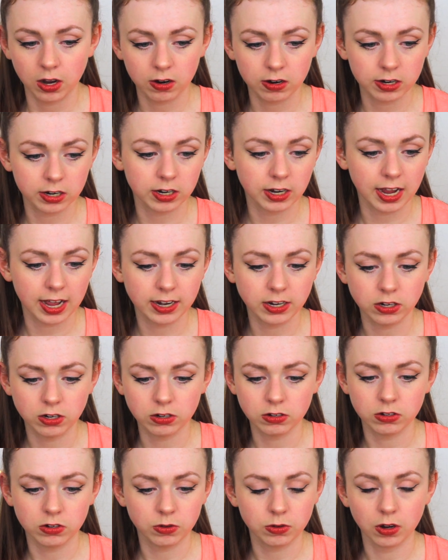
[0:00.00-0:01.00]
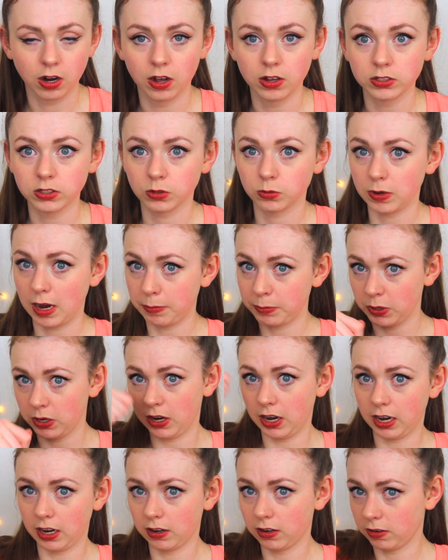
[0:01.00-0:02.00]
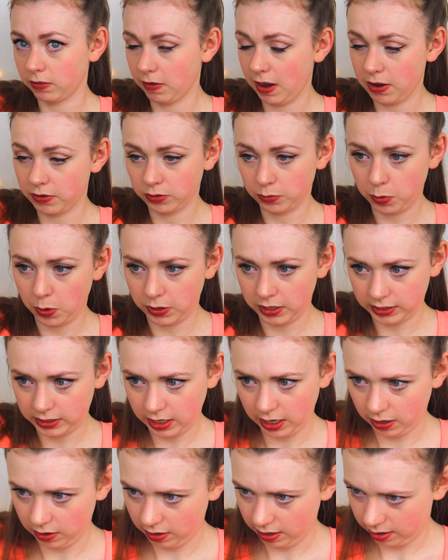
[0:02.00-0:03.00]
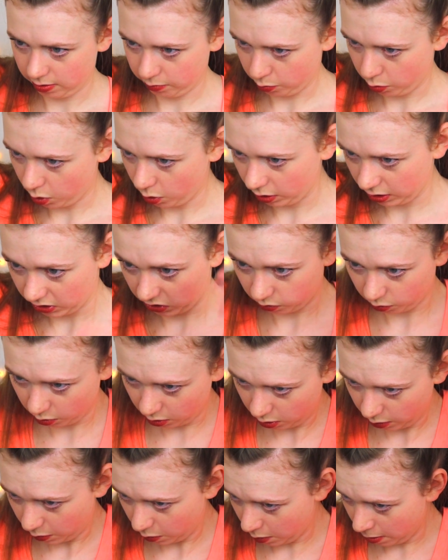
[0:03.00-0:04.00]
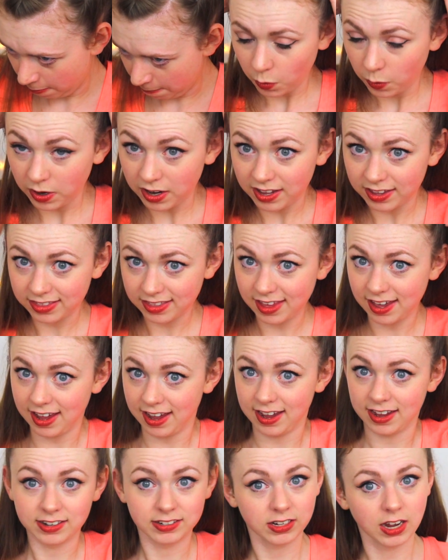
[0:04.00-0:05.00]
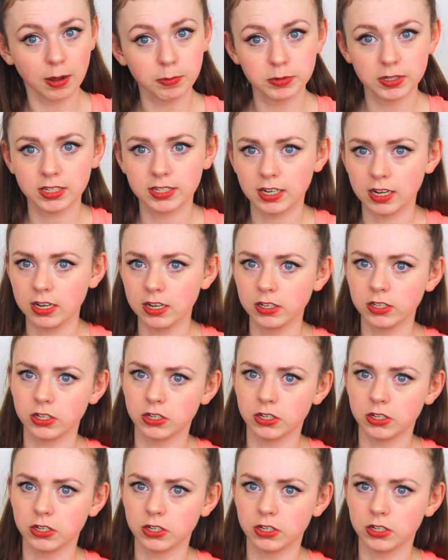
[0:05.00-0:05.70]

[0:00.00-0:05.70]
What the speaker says: And you could also wrap your hair around the ponytail and pull it through with a topsy tail,